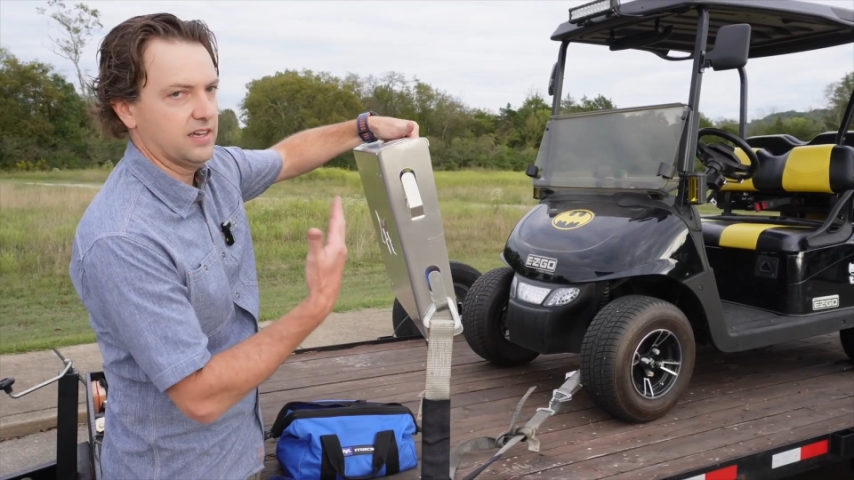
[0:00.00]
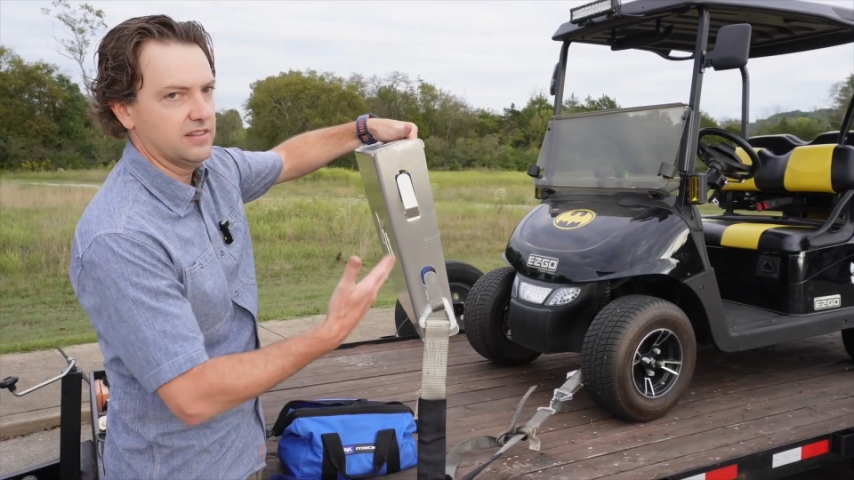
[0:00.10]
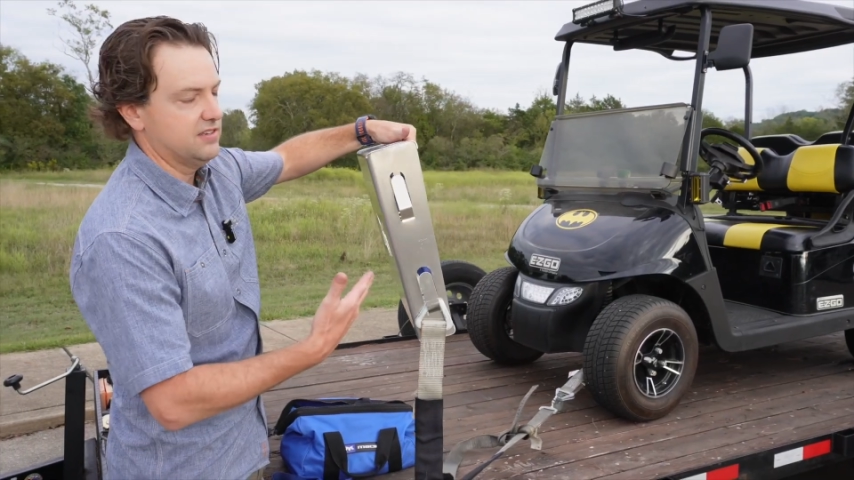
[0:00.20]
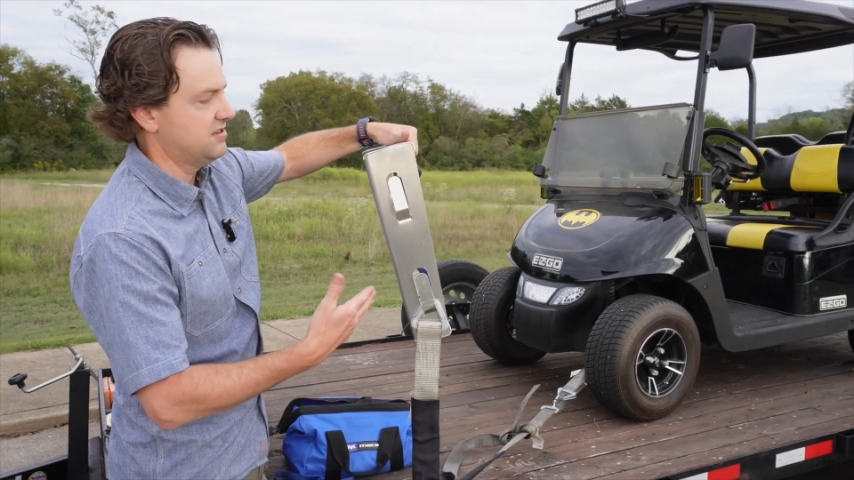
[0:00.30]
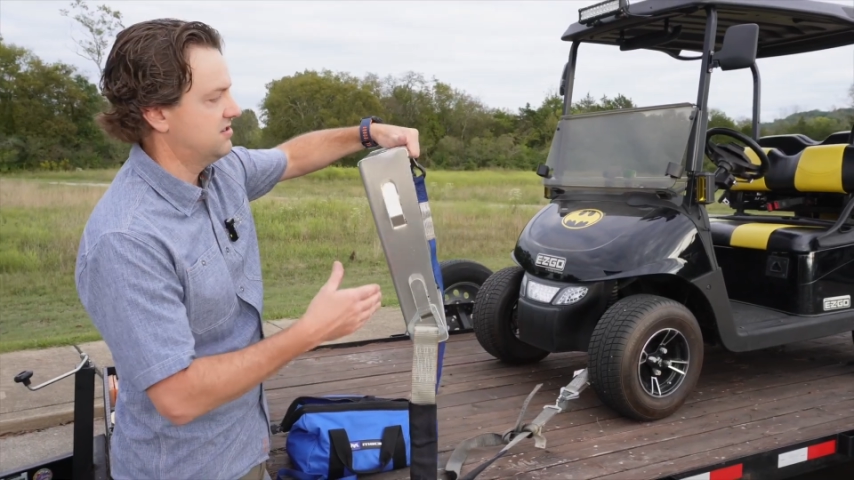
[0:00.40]

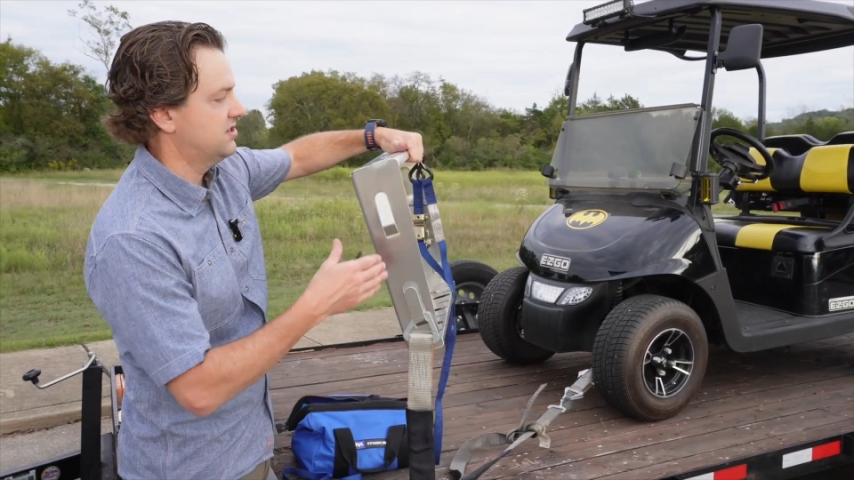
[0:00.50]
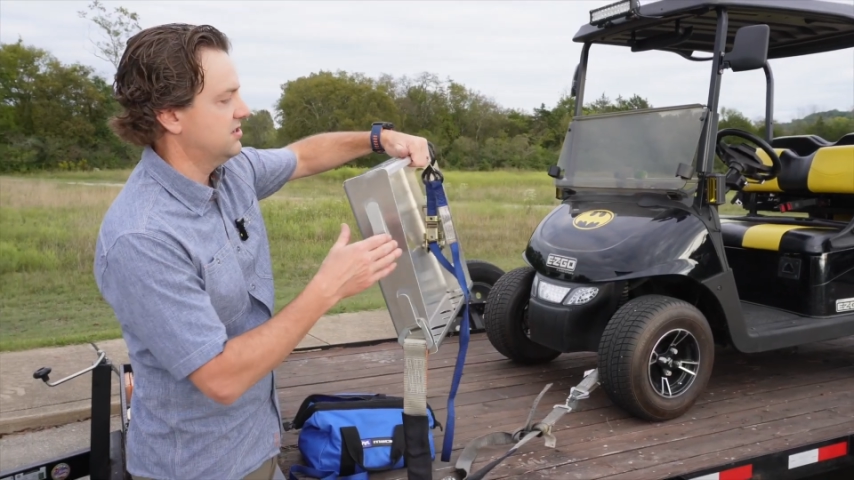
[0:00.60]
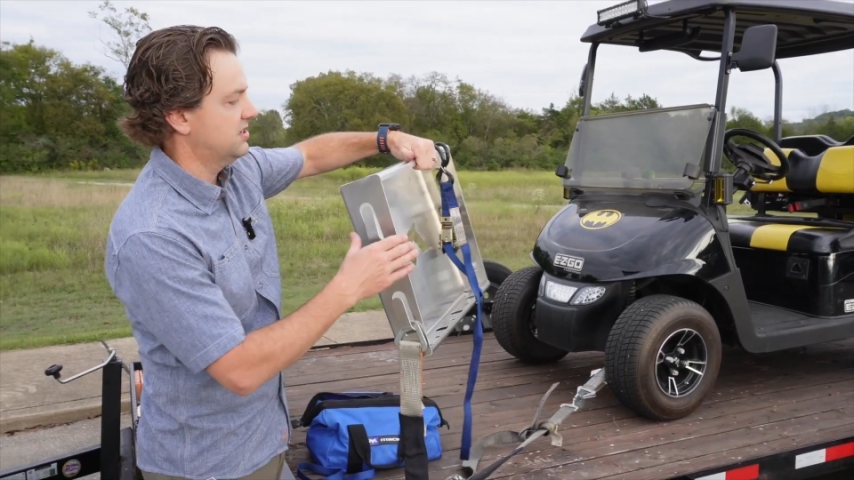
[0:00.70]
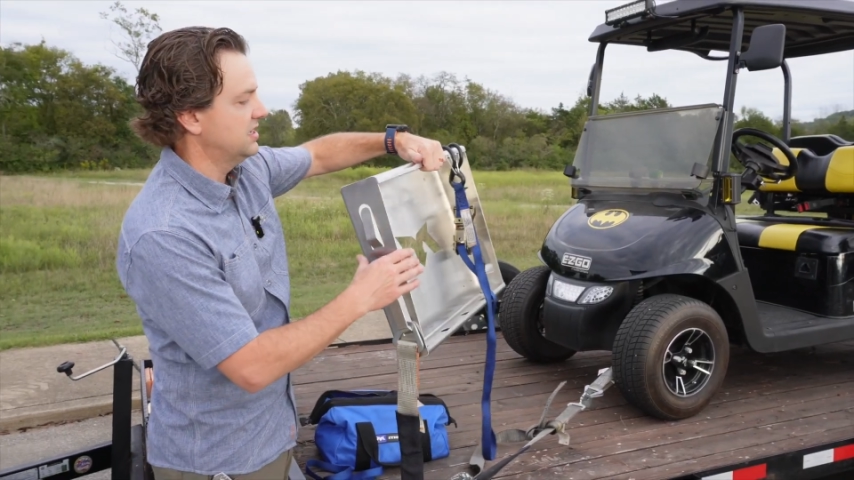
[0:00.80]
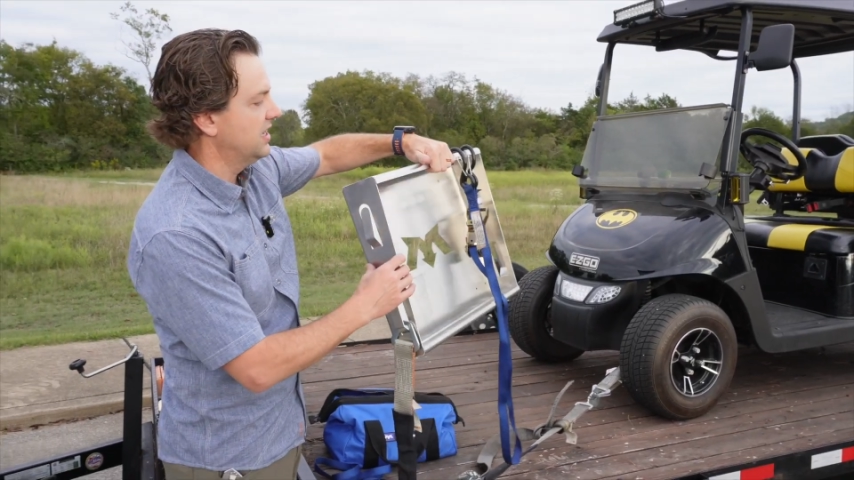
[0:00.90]
and this is
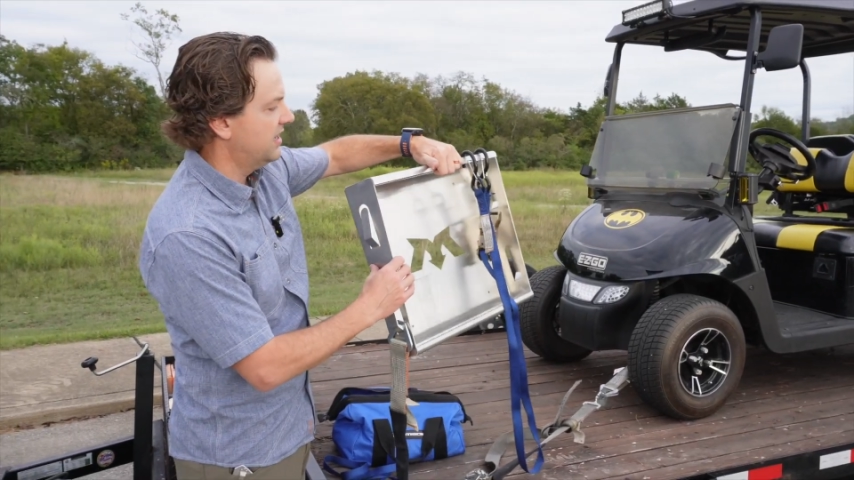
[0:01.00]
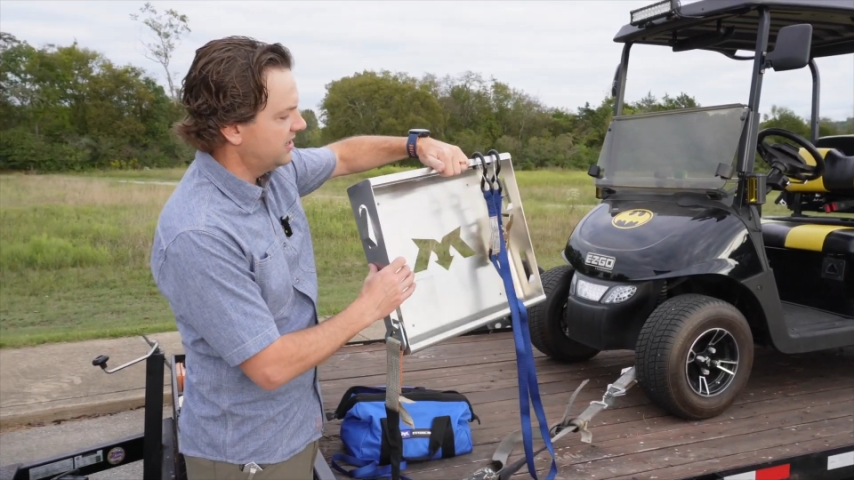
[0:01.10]
just yet